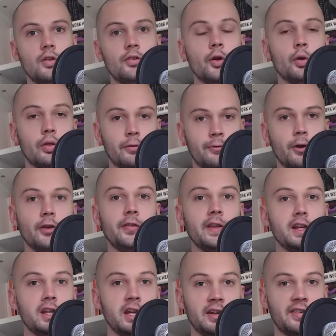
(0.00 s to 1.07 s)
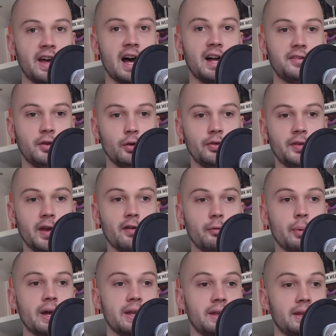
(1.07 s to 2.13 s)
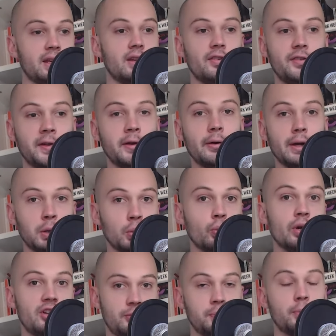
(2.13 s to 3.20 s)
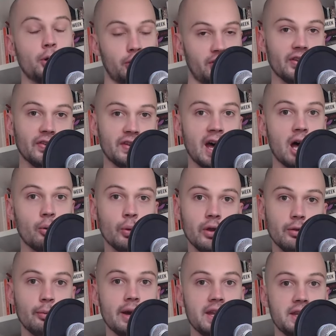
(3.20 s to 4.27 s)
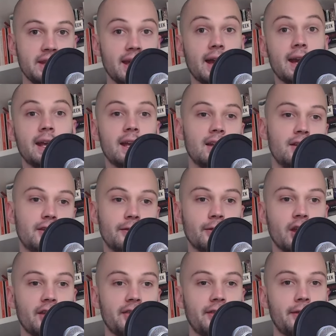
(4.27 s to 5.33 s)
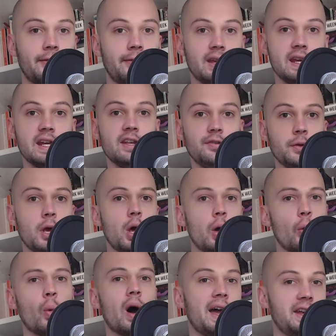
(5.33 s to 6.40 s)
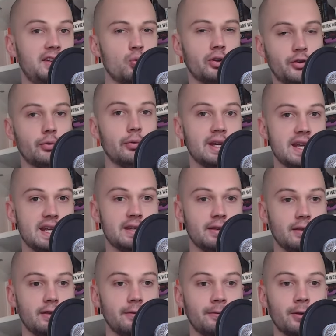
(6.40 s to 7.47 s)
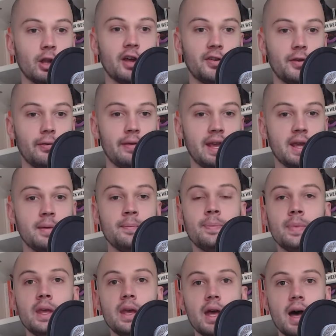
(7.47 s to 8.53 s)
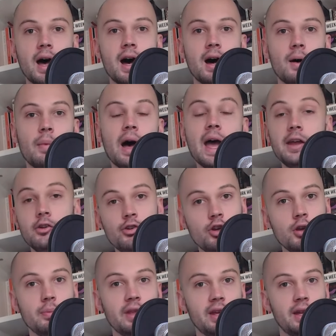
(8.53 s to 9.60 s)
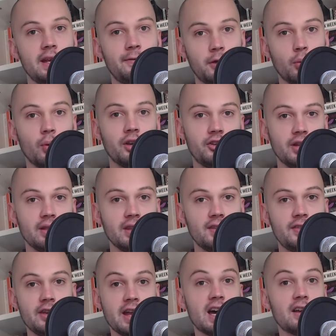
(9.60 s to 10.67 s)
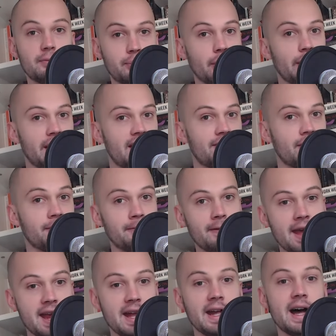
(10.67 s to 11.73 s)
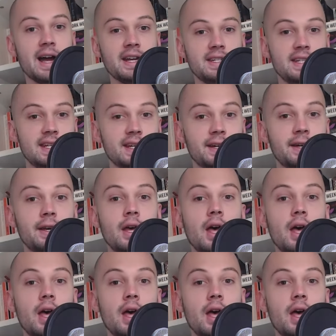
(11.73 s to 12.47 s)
So, the first thing you need to ask yourself when considering which book to start with when getting into philosophy is why do you want to read philosophy? Um, I assume that if you're watching this, you kind of probably have a vague idea